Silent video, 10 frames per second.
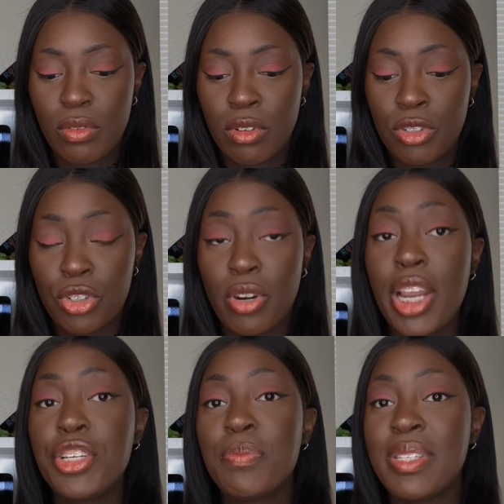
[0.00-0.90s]

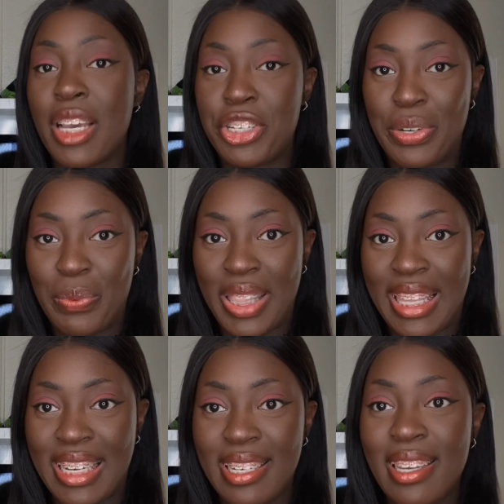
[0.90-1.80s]
strange obsession with
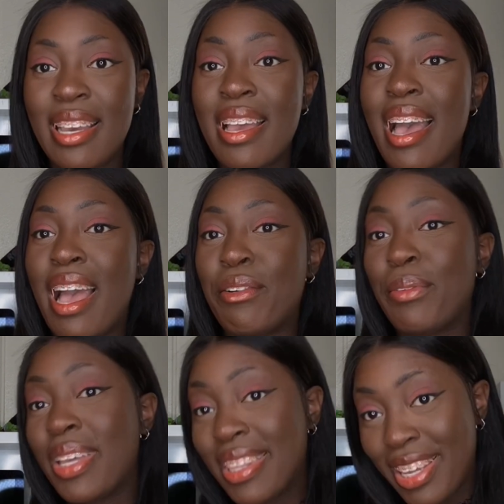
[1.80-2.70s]
it. I
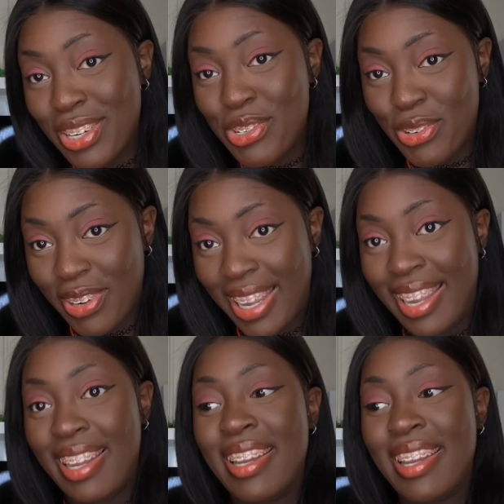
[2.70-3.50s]
really enjoy